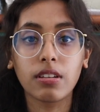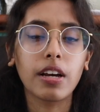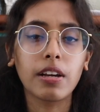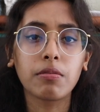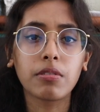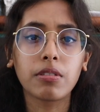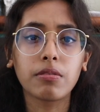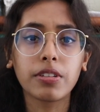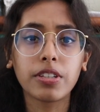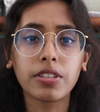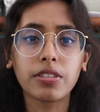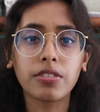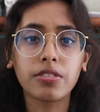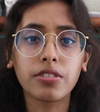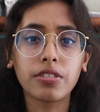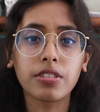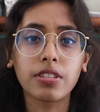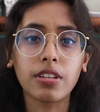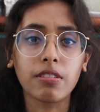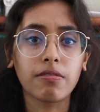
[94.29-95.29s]
And what
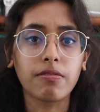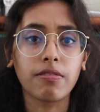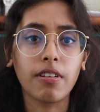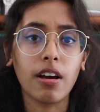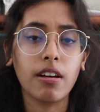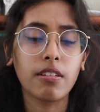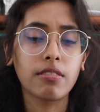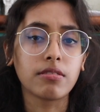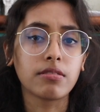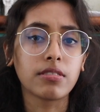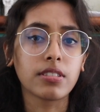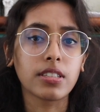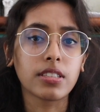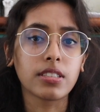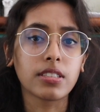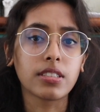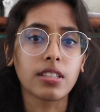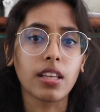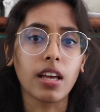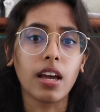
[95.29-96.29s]
researchers have found
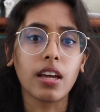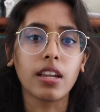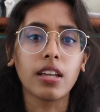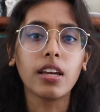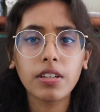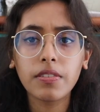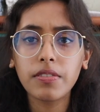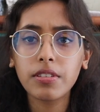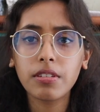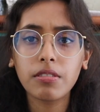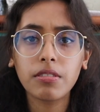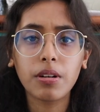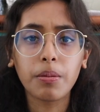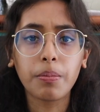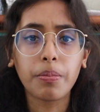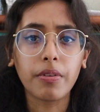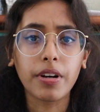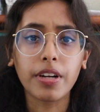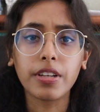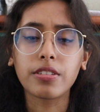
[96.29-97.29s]
is that even though our
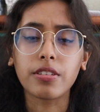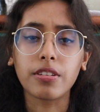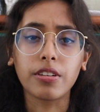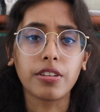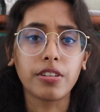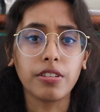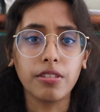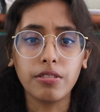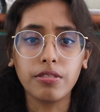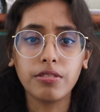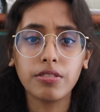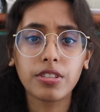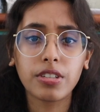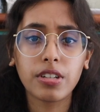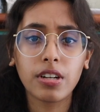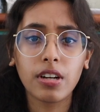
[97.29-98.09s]
brains are huge,